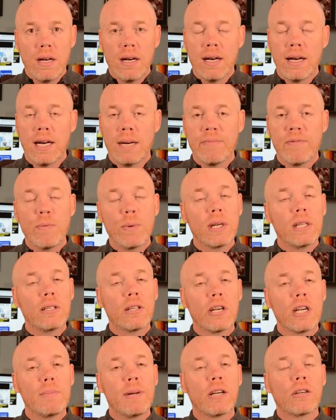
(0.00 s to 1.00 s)
Um, if you want to
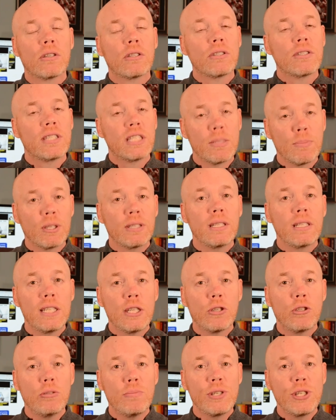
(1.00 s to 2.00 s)
learn about similarly
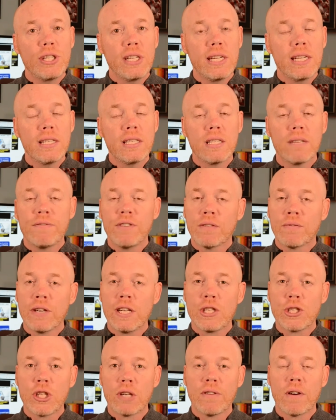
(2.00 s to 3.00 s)
cool machines, feel free
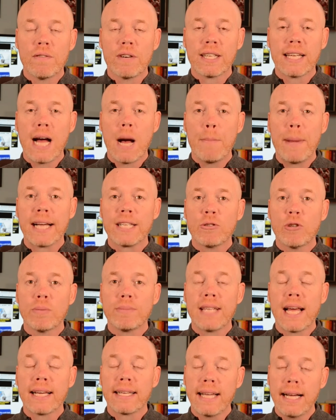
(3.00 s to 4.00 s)
to surf over to
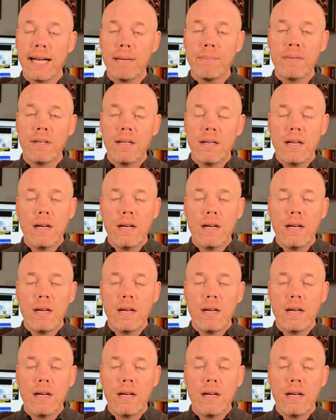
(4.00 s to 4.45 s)
compactequip.com.